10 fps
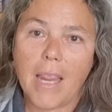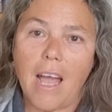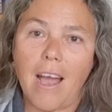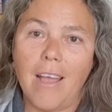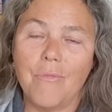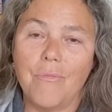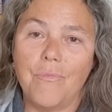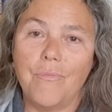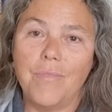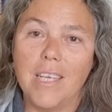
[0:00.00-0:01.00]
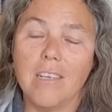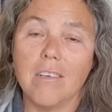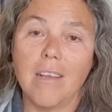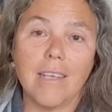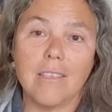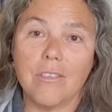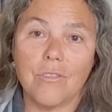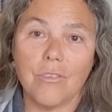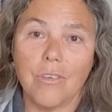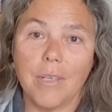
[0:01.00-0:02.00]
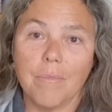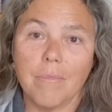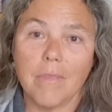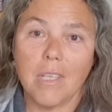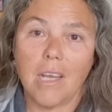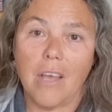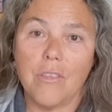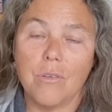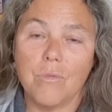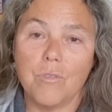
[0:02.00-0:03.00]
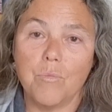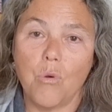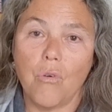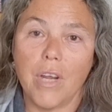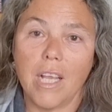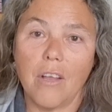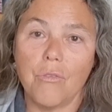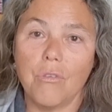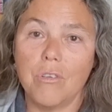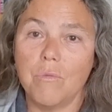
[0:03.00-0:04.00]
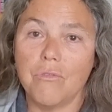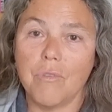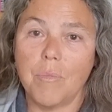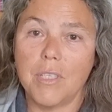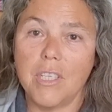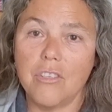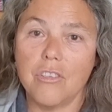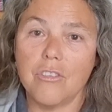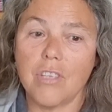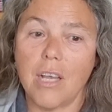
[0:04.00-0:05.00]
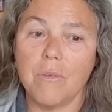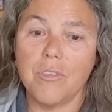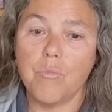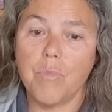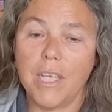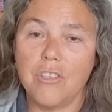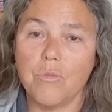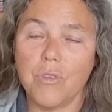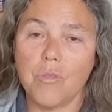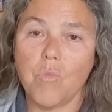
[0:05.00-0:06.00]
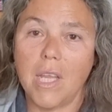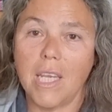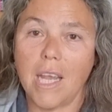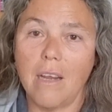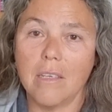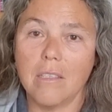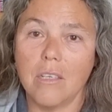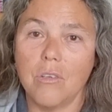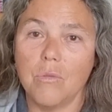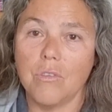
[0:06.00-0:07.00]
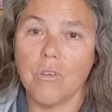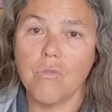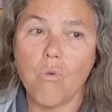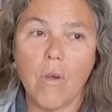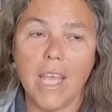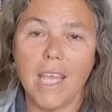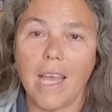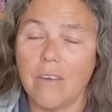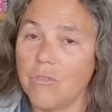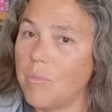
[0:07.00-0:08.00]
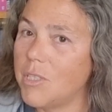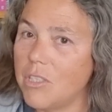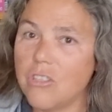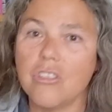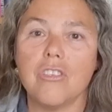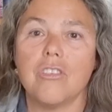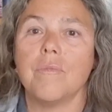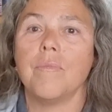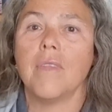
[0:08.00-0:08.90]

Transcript: I didn't like this story. I thought it was boring. I thought it was repetitious. I was impatient with the main character, who was annoying and repetitious.